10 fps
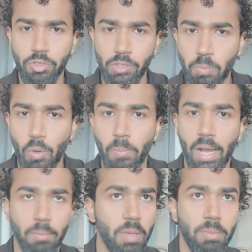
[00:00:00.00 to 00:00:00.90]
We spoke
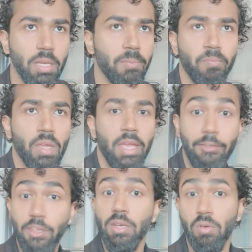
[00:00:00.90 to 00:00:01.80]
back maybe,
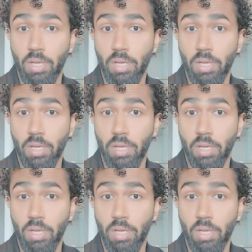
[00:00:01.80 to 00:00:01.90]
if you know,